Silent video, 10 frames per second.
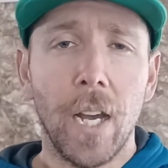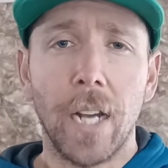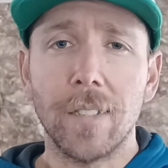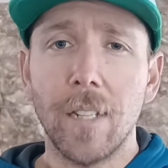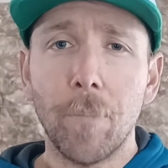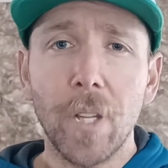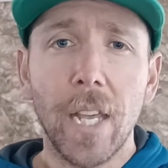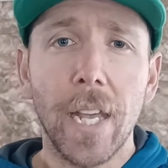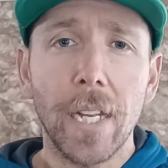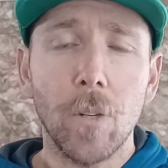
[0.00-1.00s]
I
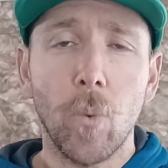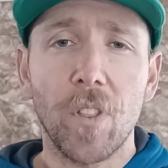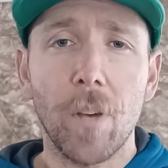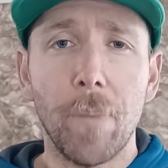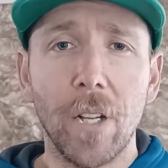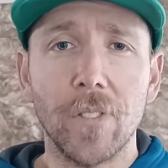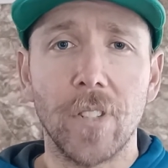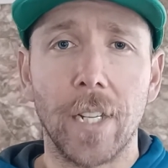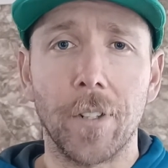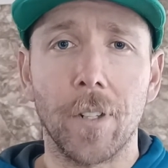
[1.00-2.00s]
simply hit it with a belt
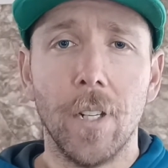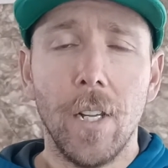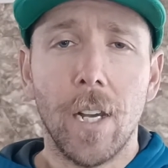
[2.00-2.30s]
sander.